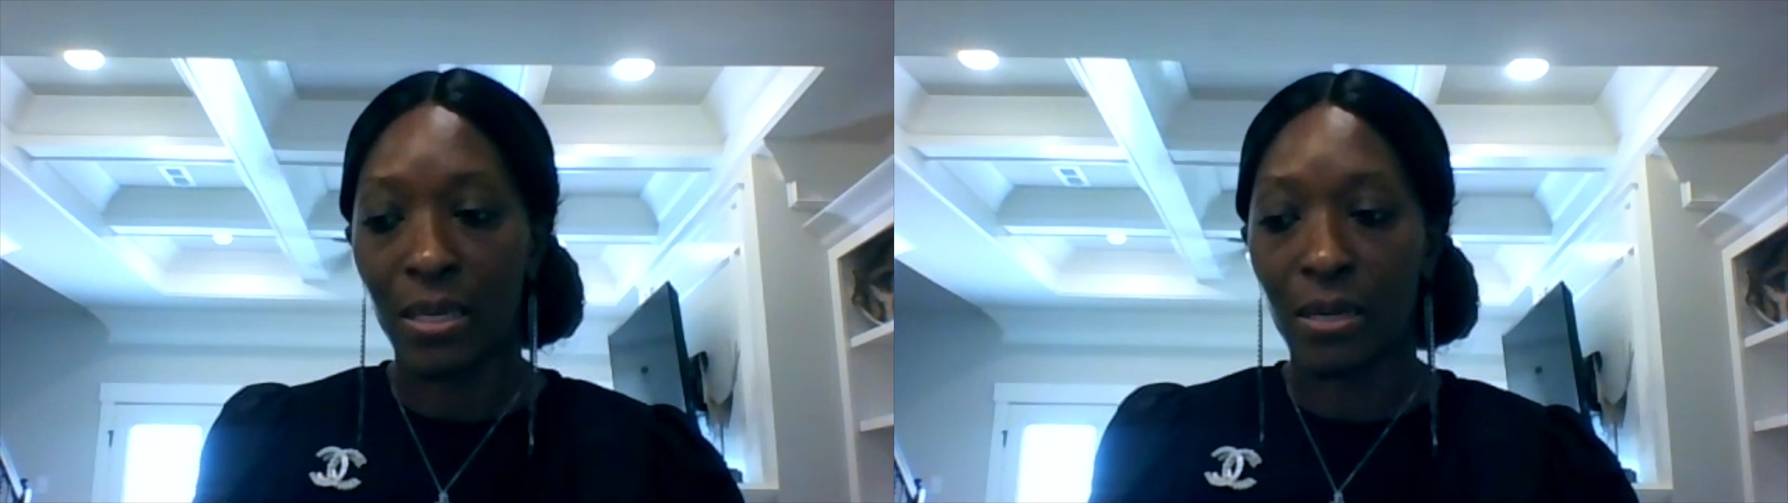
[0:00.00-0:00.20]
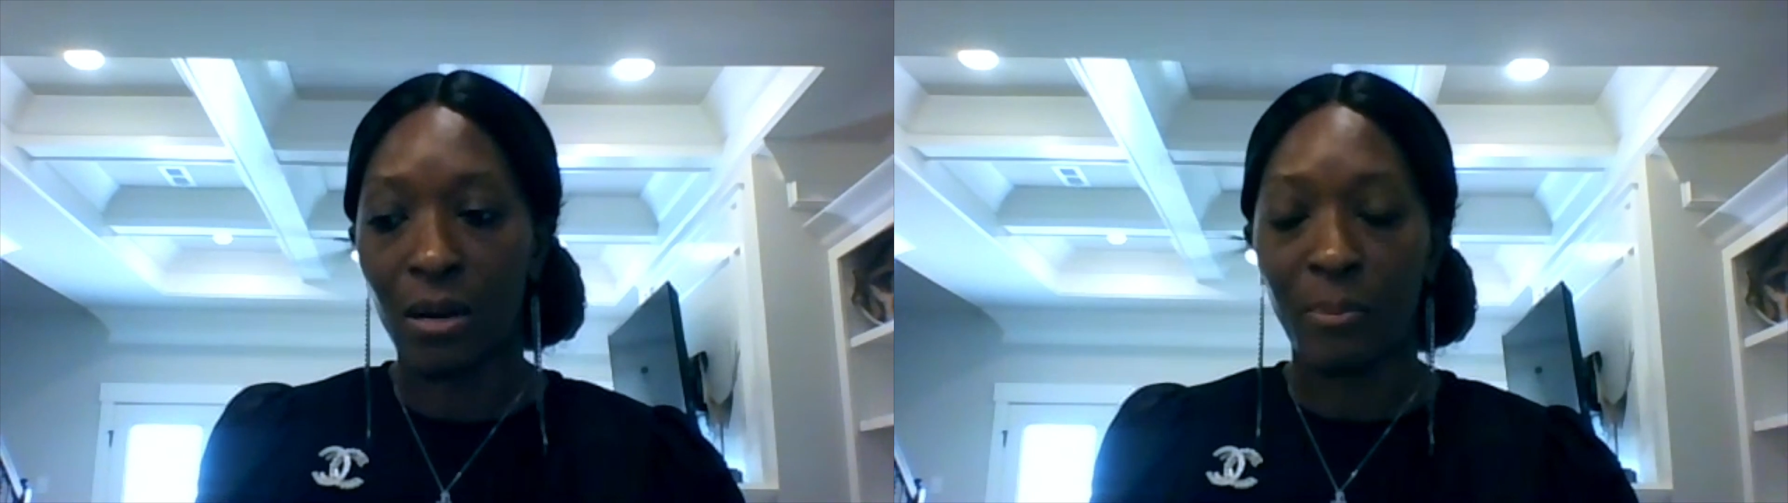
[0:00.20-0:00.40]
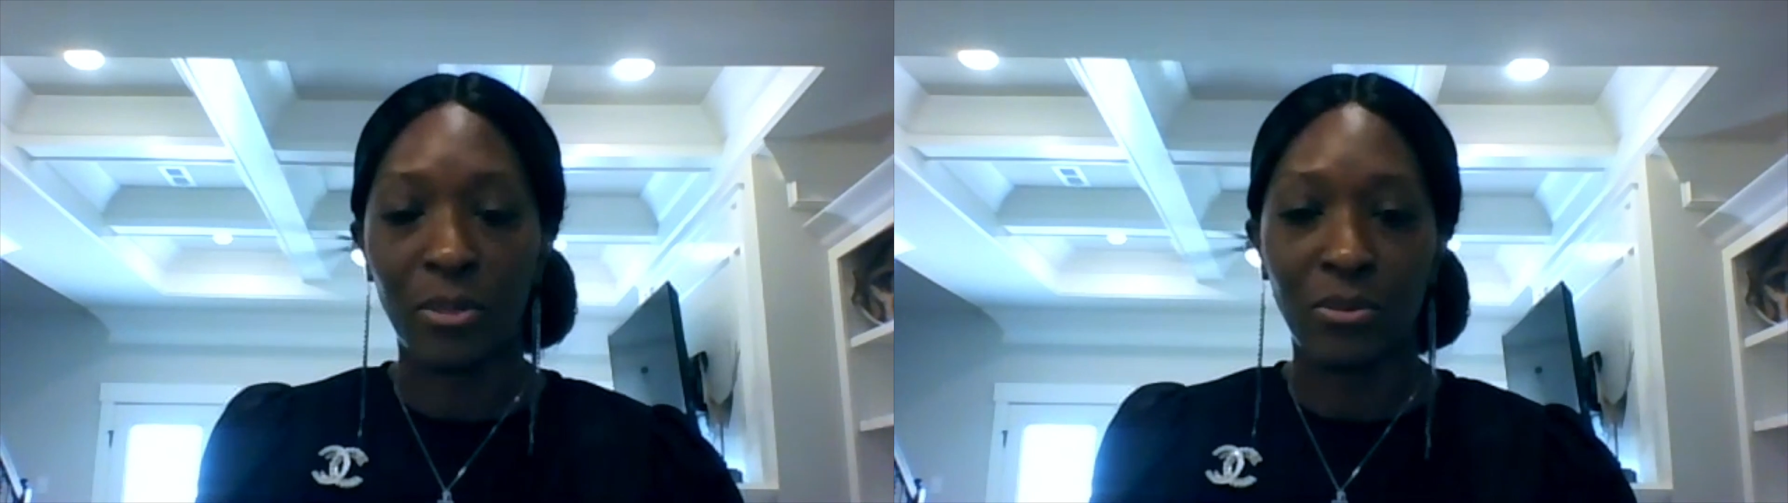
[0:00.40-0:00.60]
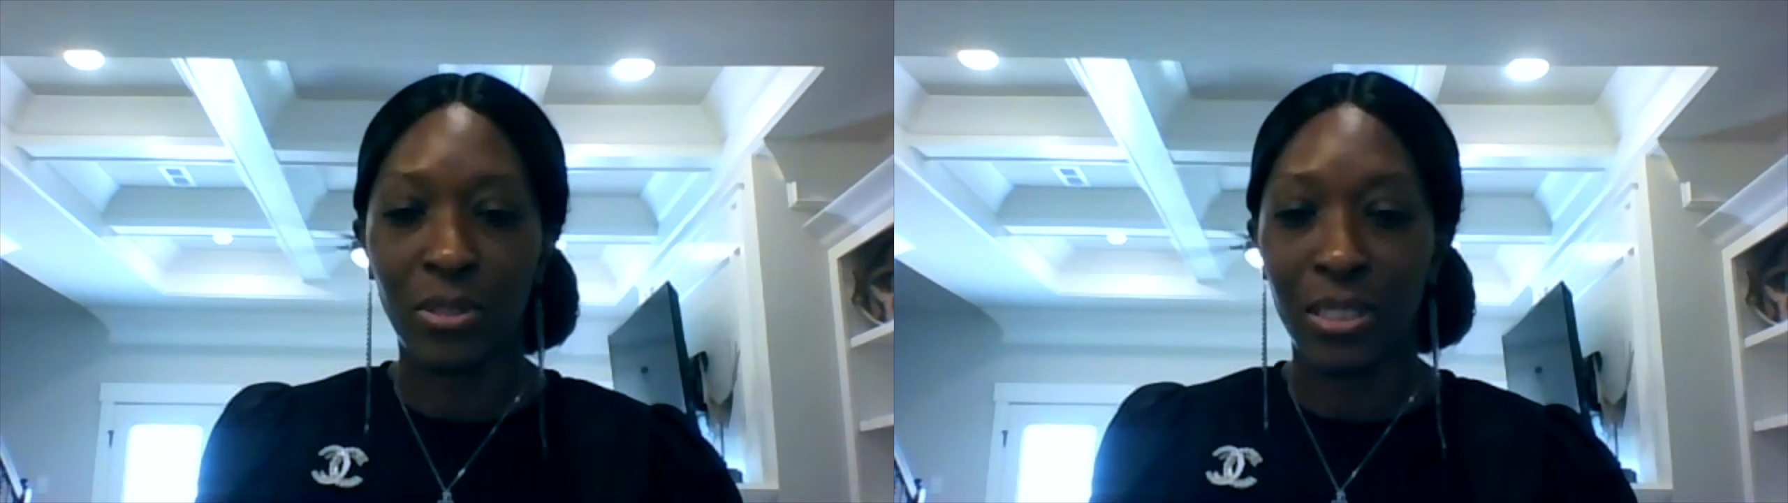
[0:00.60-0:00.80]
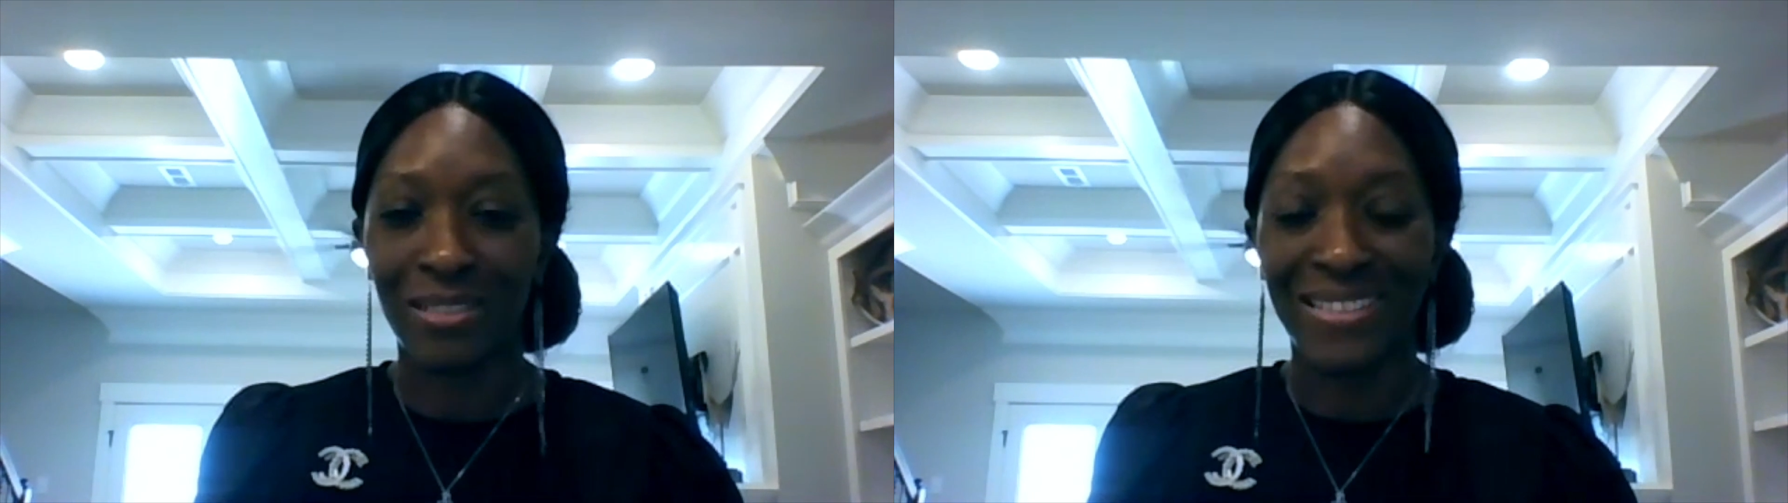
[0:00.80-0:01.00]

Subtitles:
and an opportunity